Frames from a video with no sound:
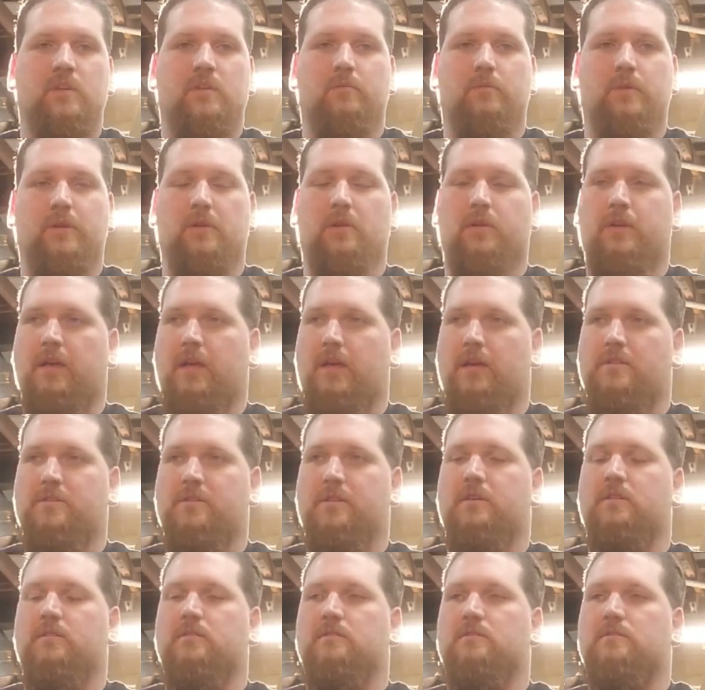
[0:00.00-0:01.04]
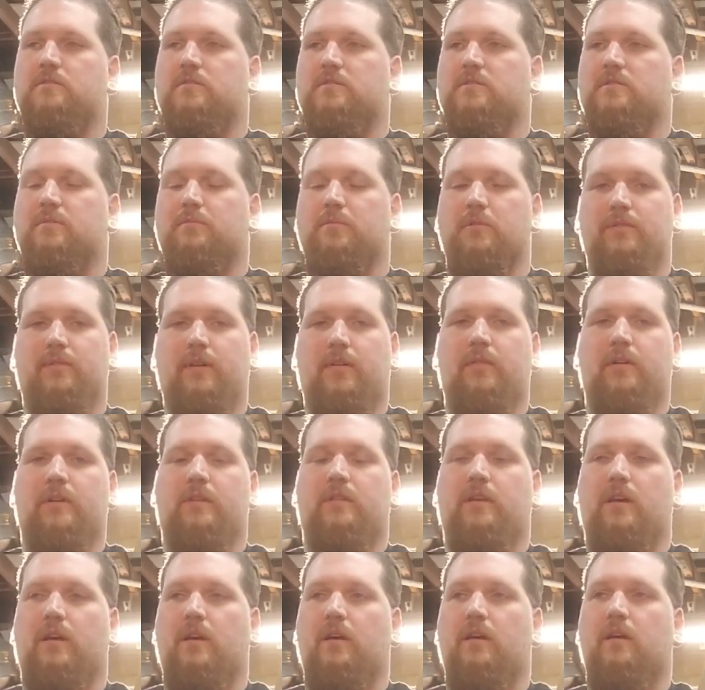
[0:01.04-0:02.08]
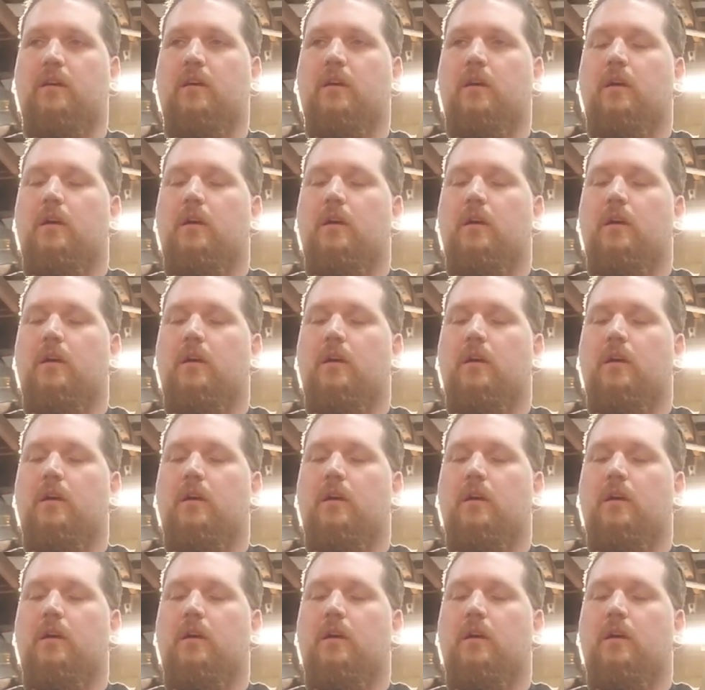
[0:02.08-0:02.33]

relocation just to move everything,